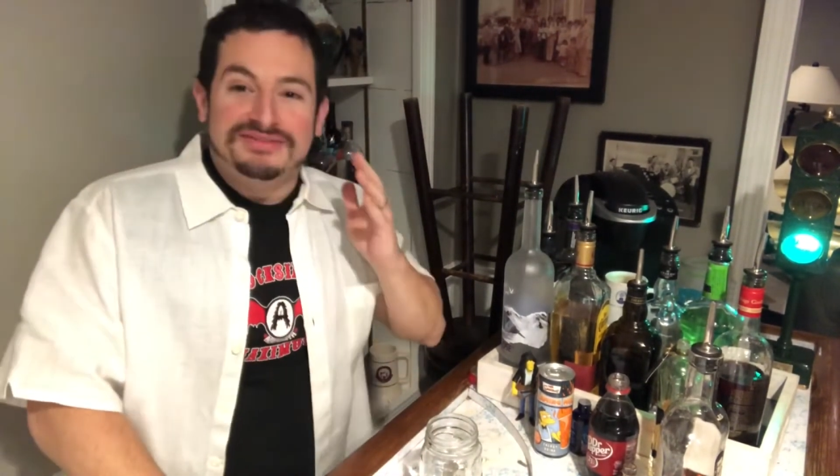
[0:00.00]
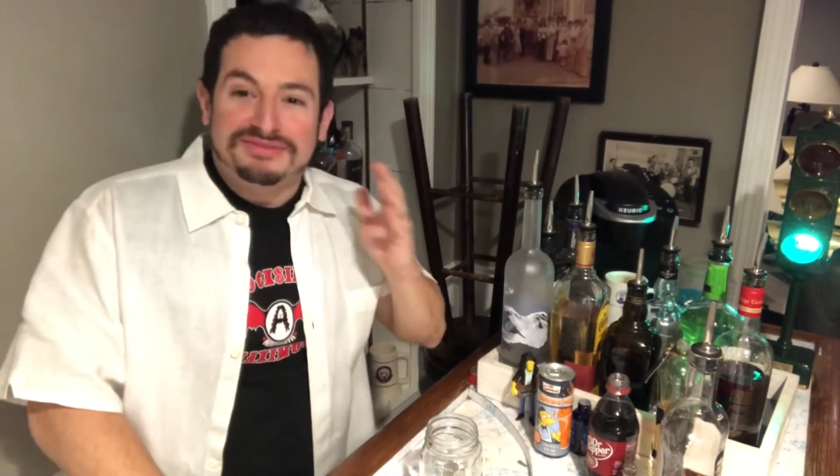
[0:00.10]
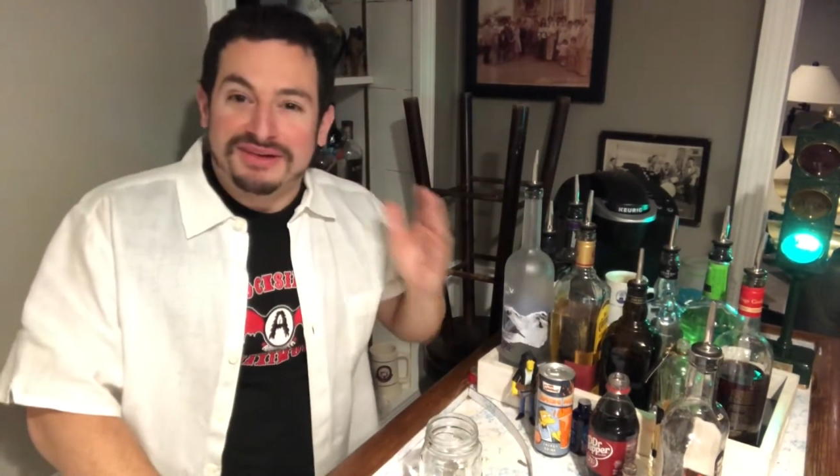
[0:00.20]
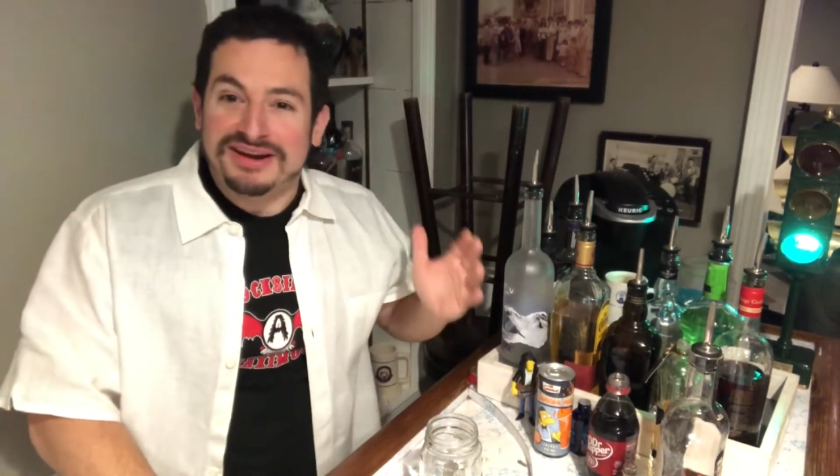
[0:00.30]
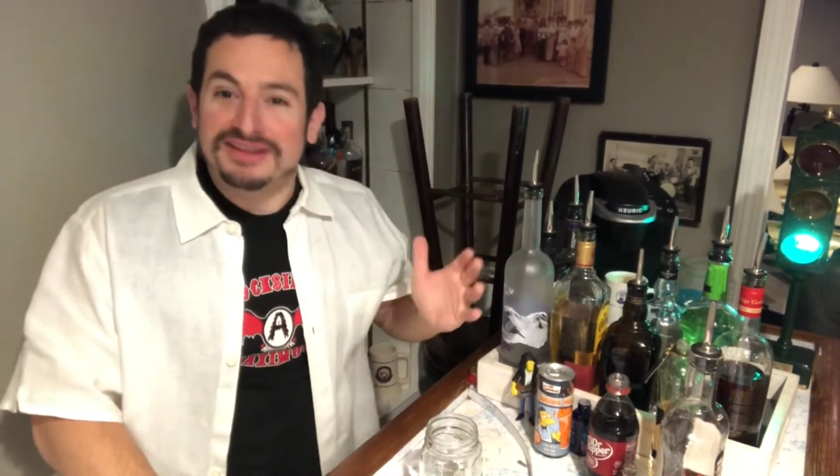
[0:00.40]

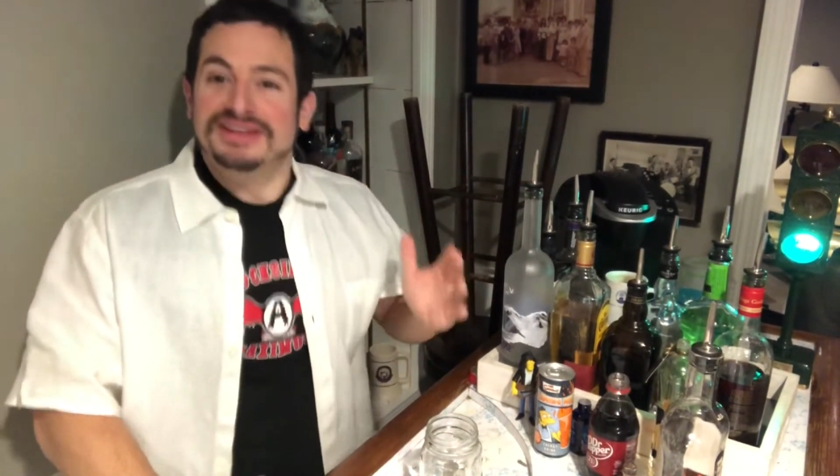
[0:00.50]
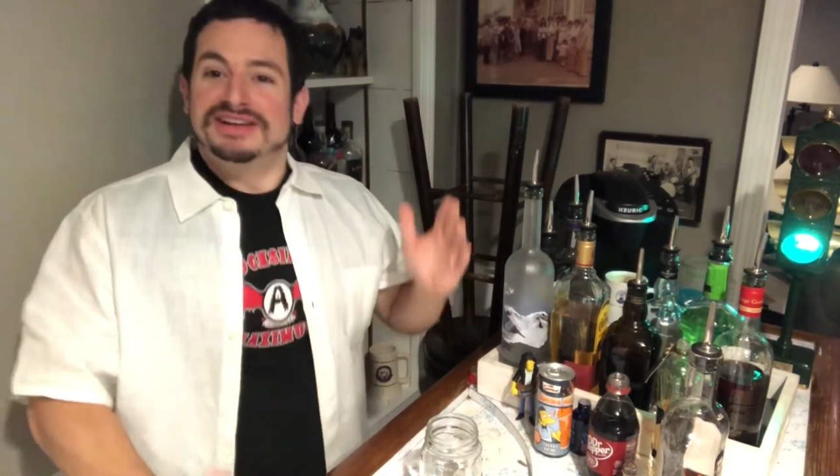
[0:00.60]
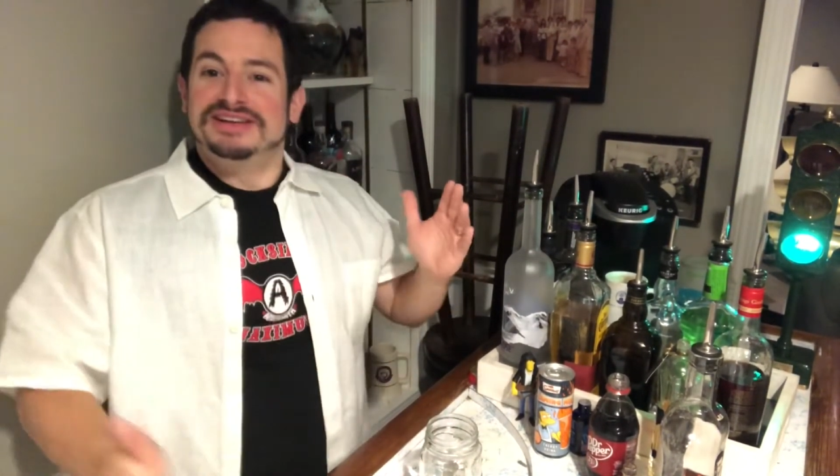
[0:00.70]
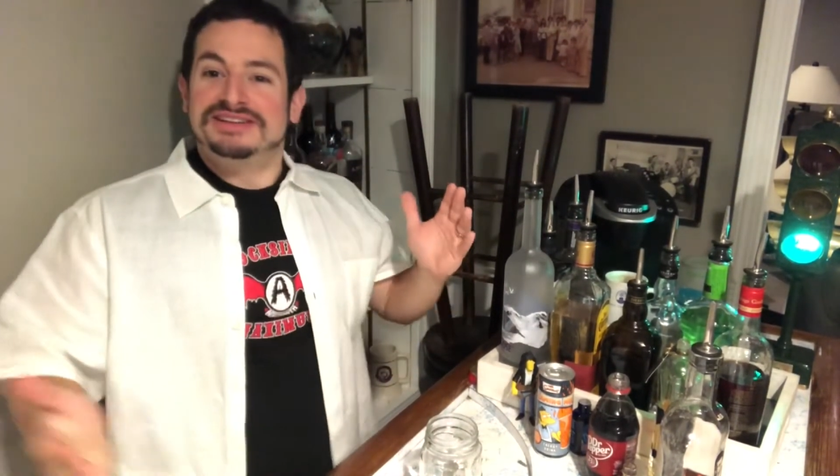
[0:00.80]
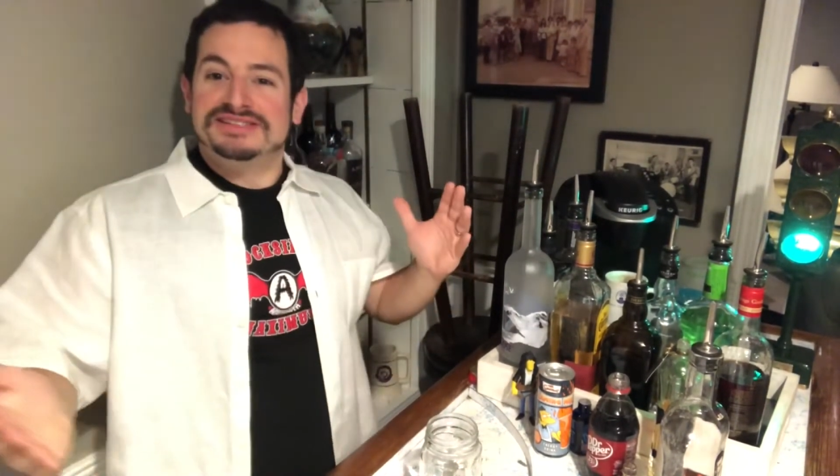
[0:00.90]
Frankly,
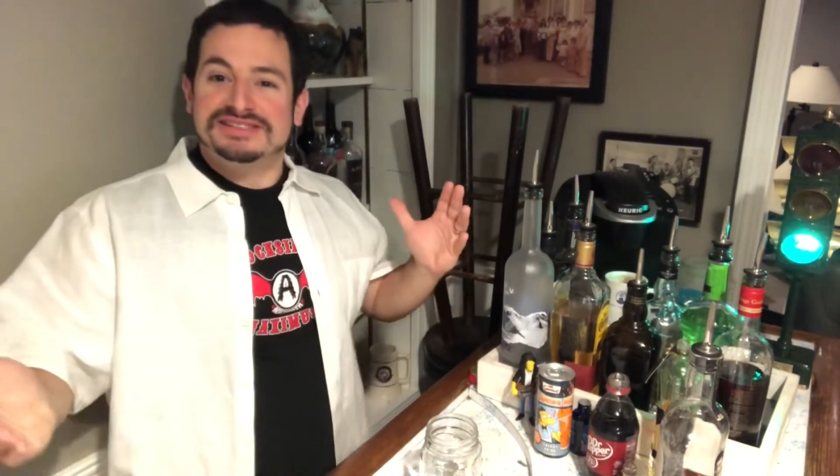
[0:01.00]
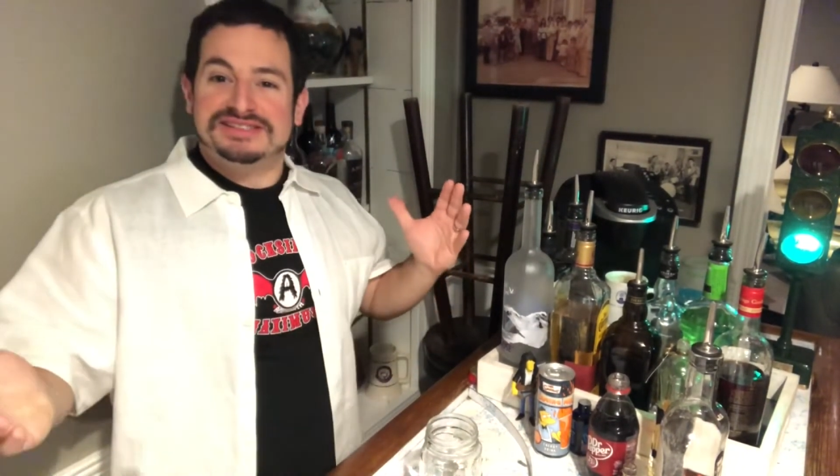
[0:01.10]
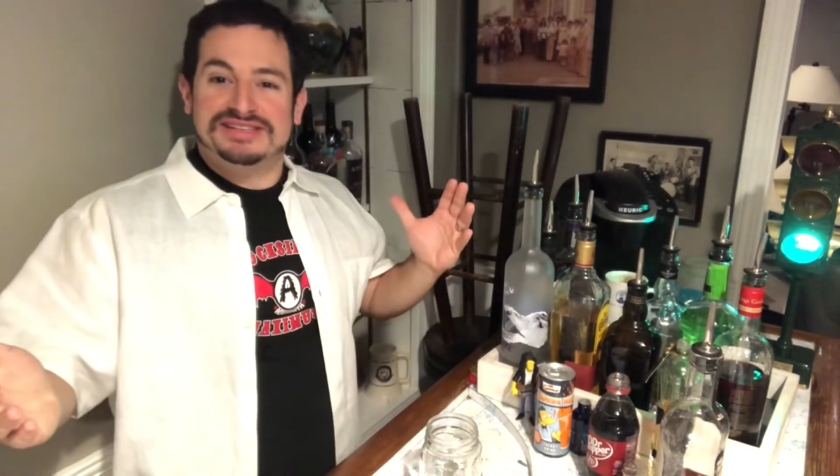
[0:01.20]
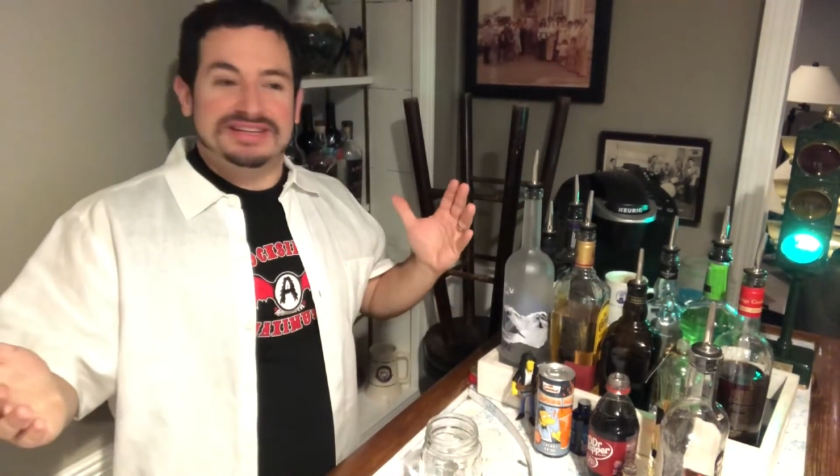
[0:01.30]
it is,